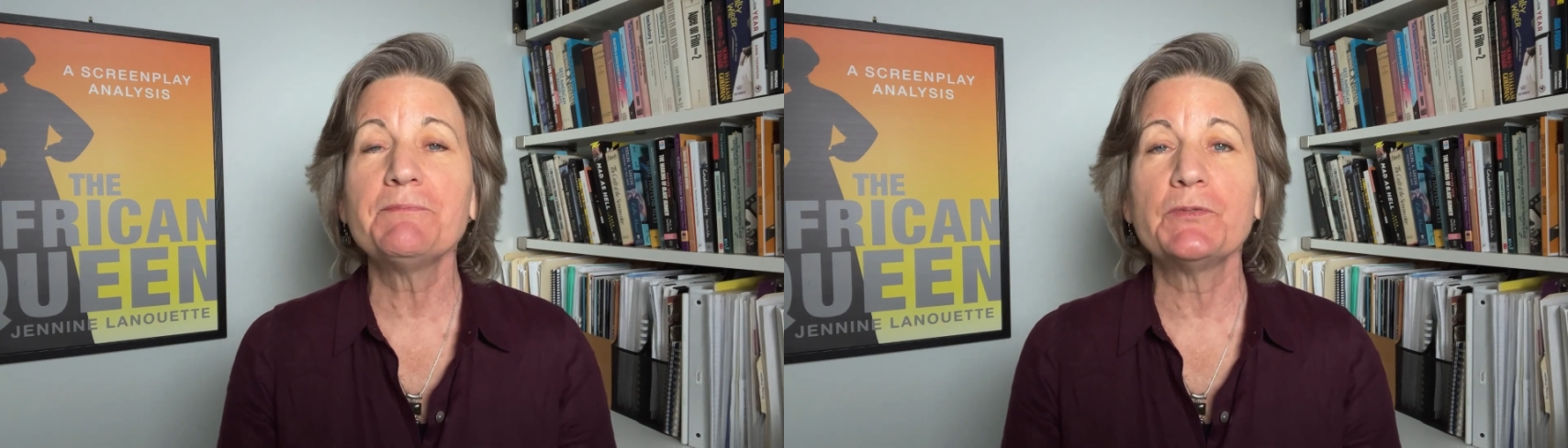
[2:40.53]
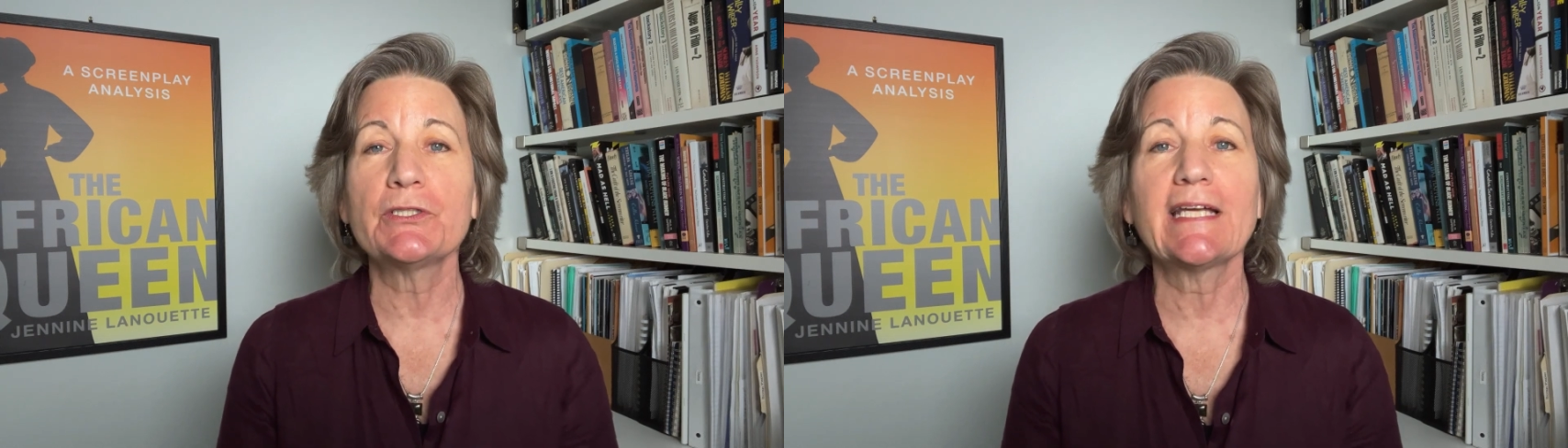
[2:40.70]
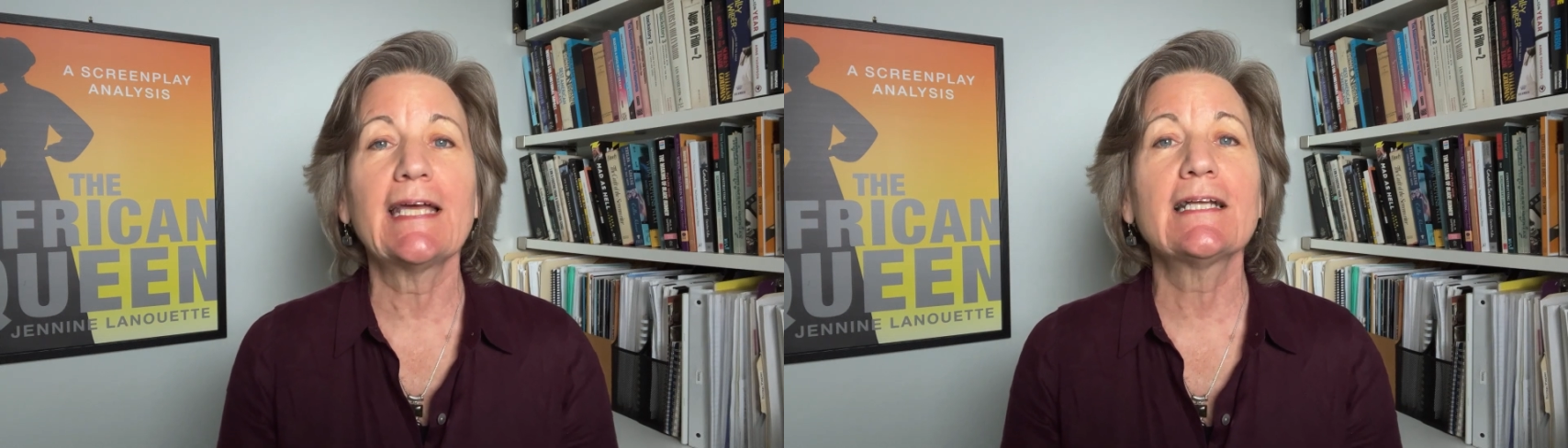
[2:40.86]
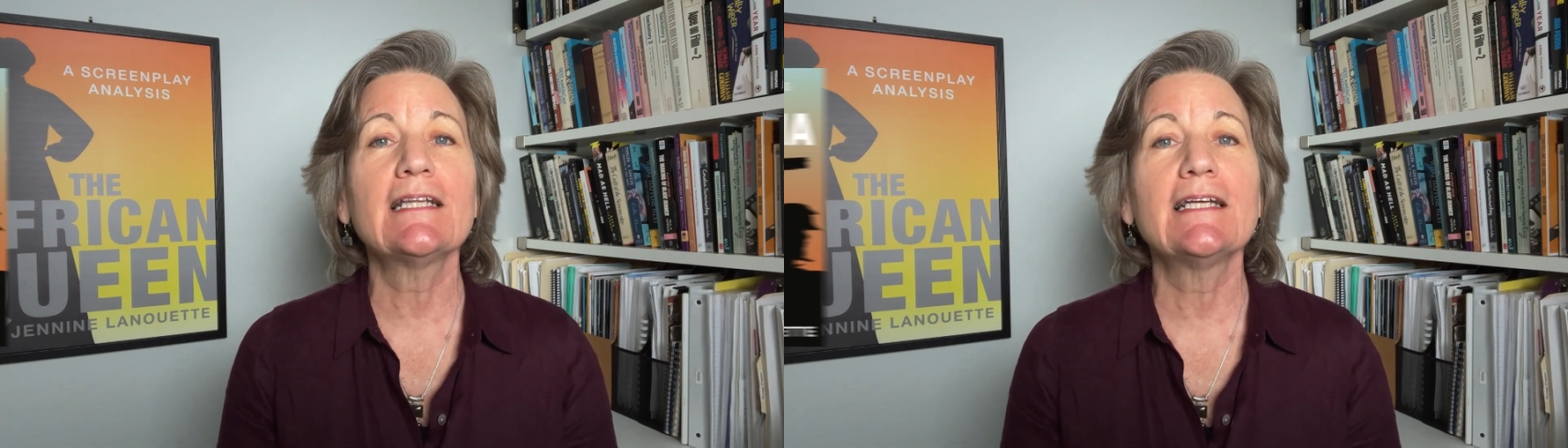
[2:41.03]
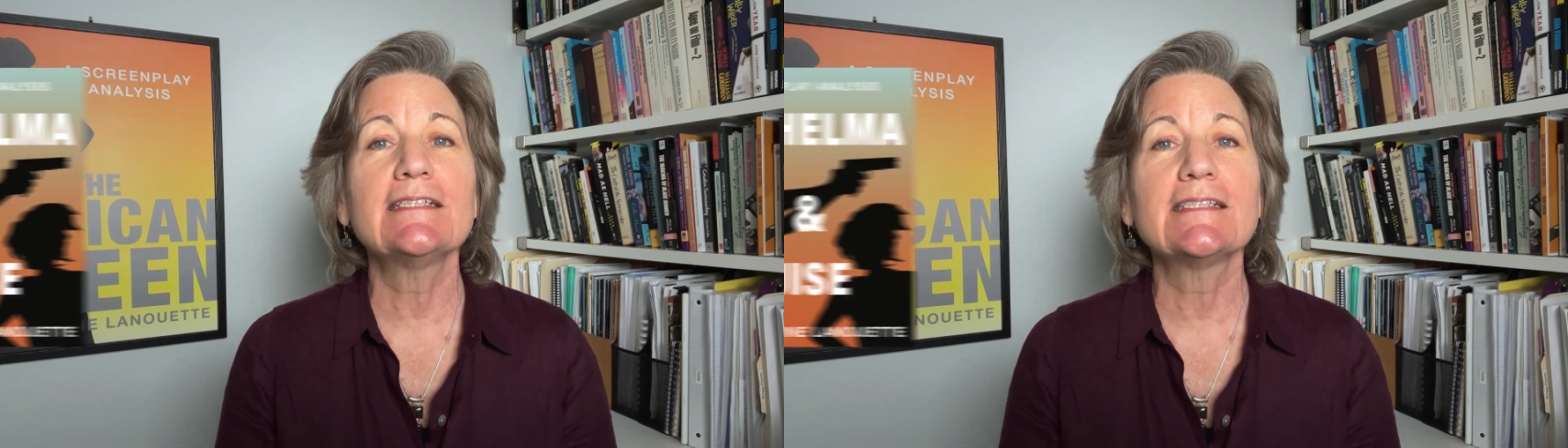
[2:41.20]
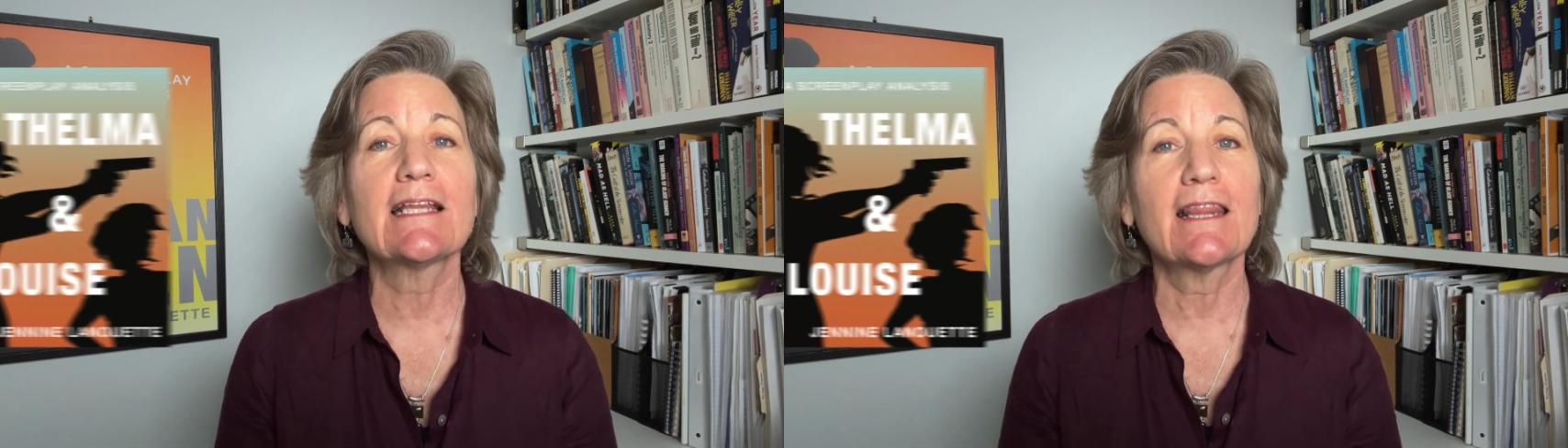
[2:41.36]
book
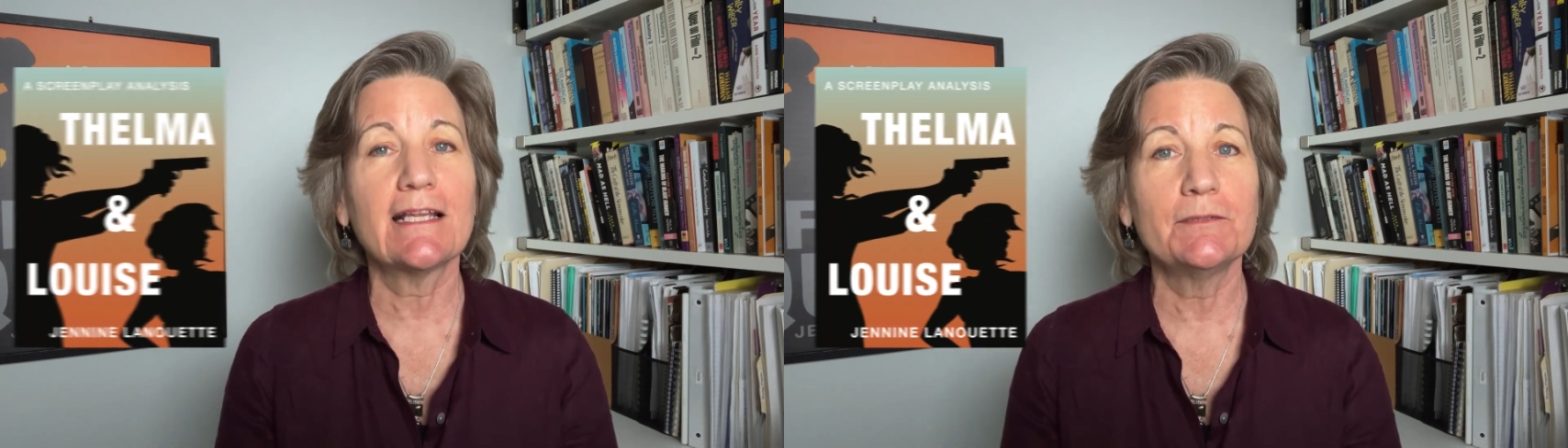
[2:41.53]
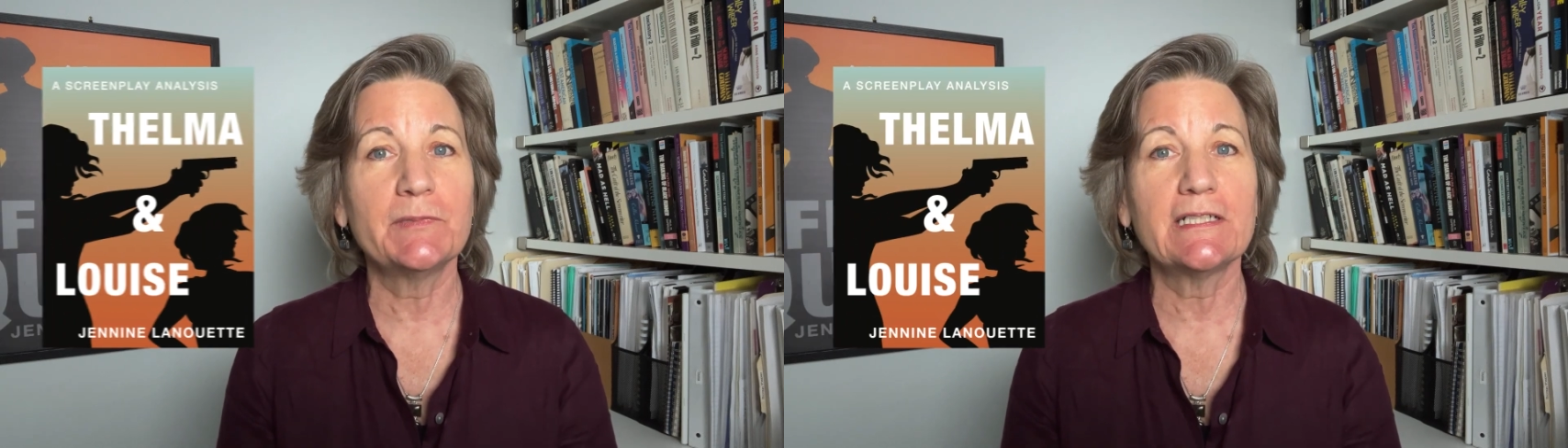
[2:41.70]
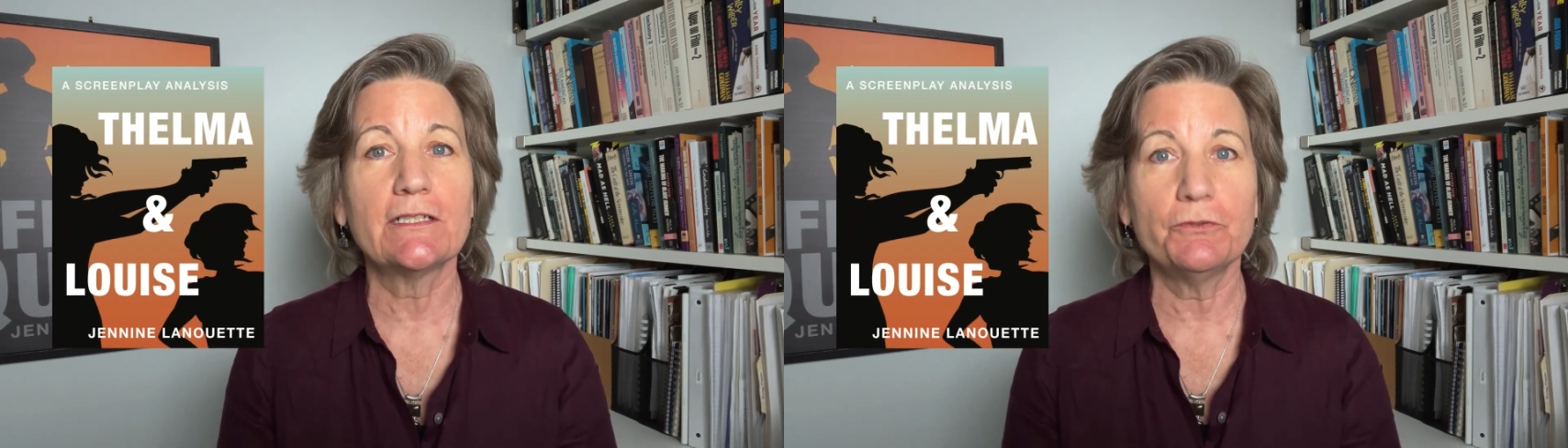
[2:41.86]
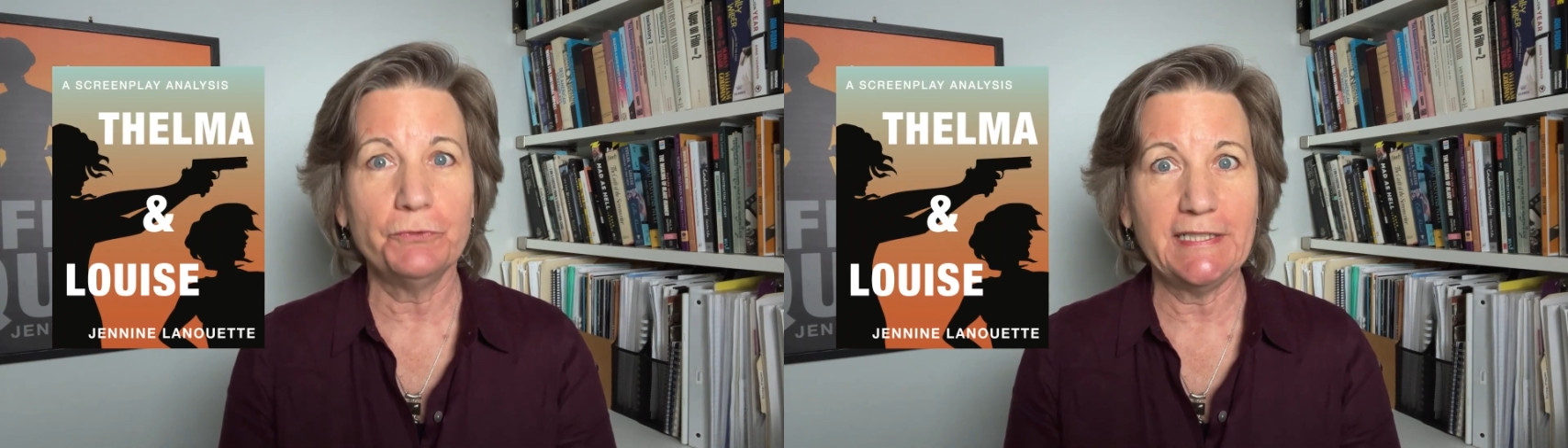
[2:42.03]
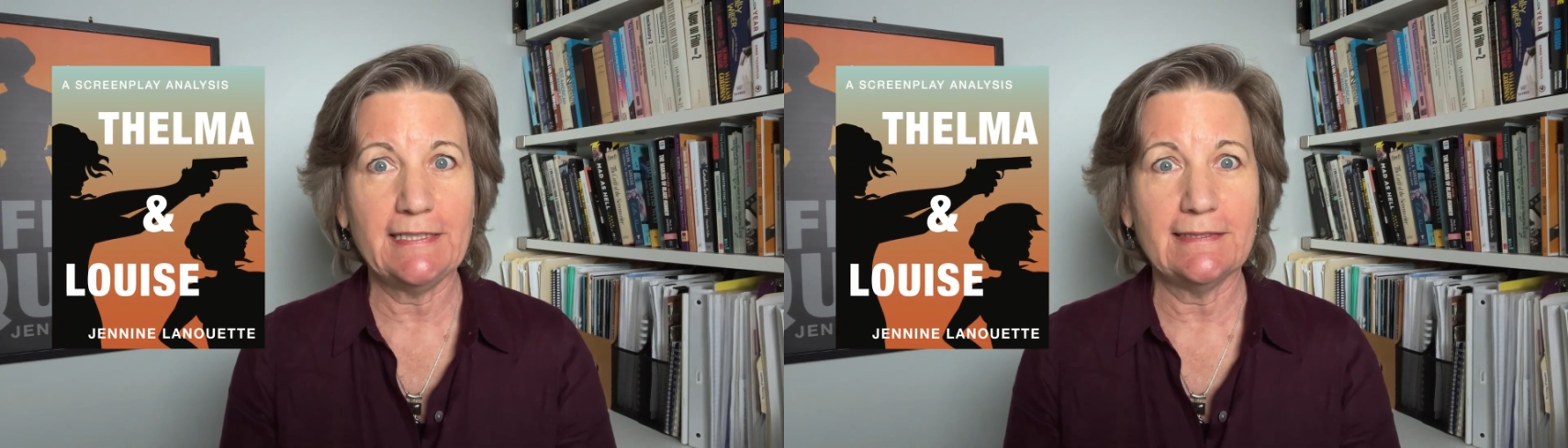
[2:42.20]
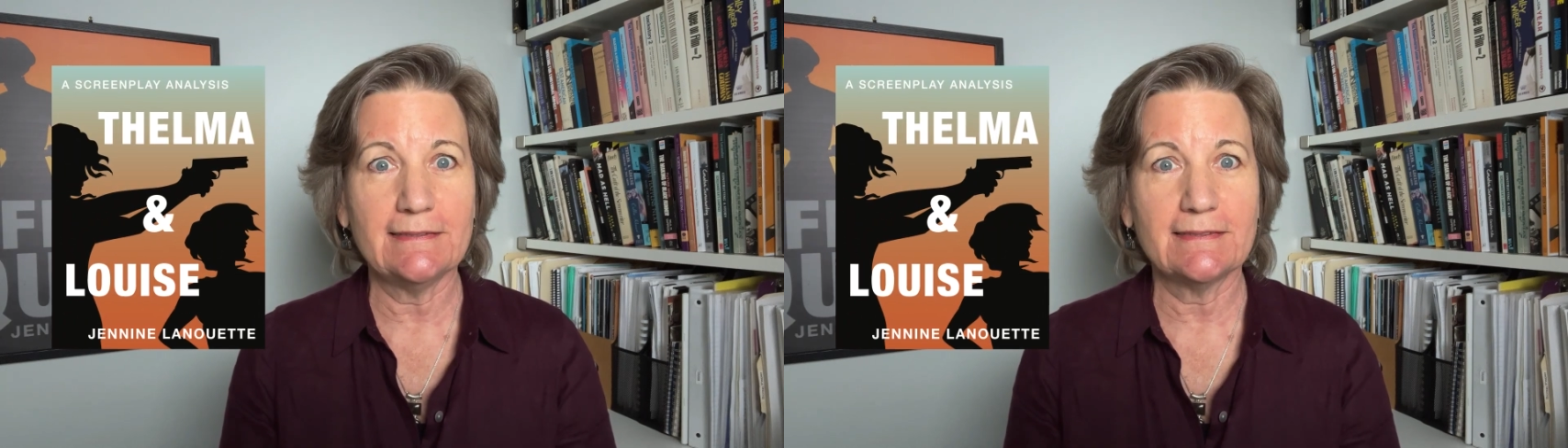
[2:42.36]
analyzing Thelma and
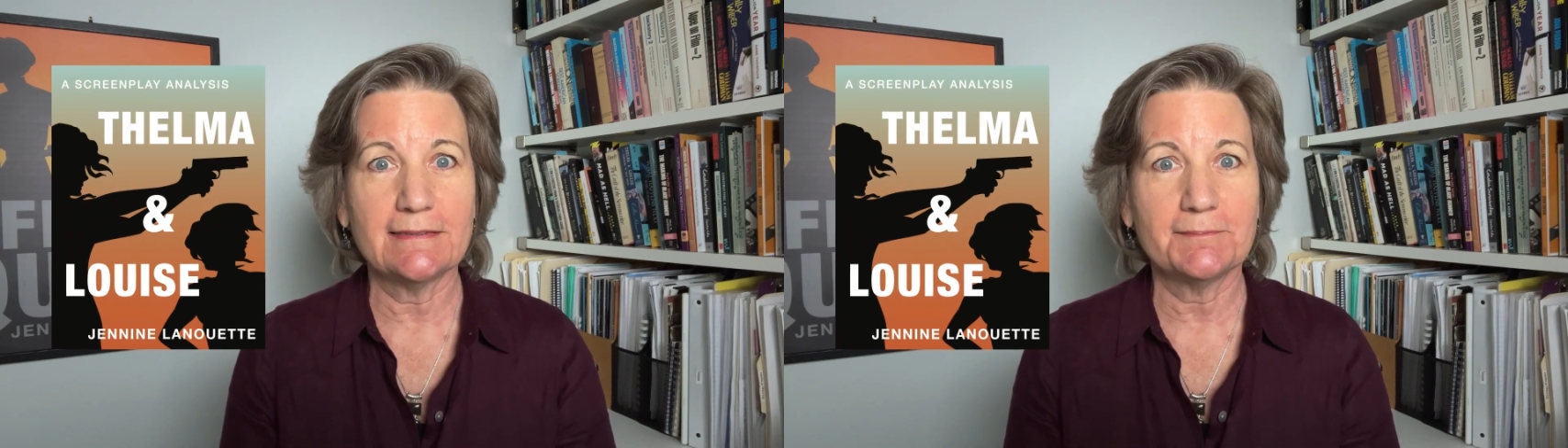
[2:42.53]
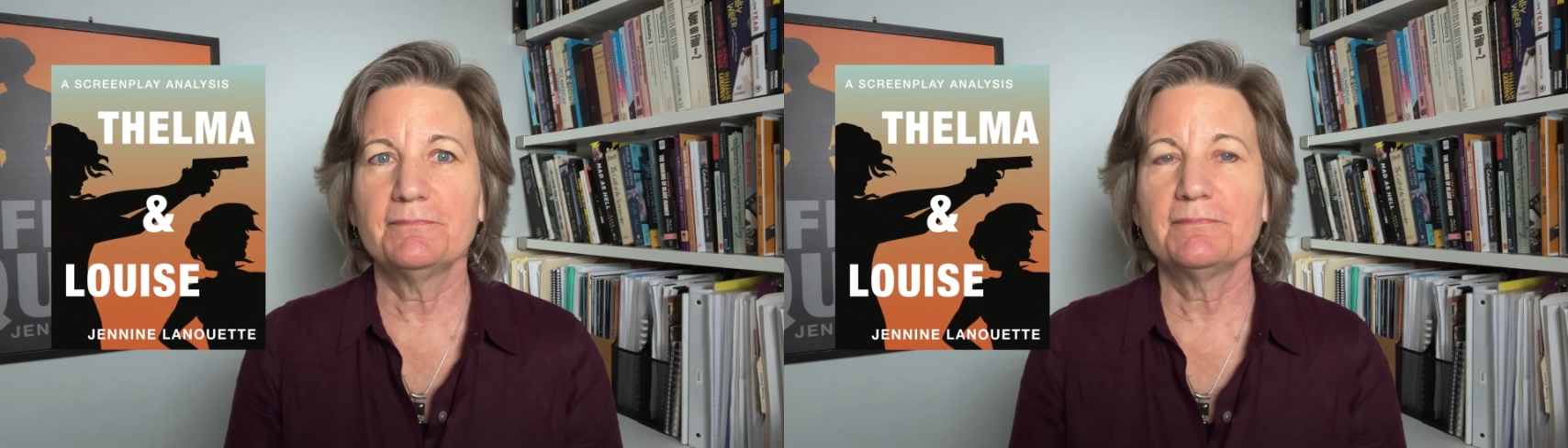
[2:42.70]
Louise.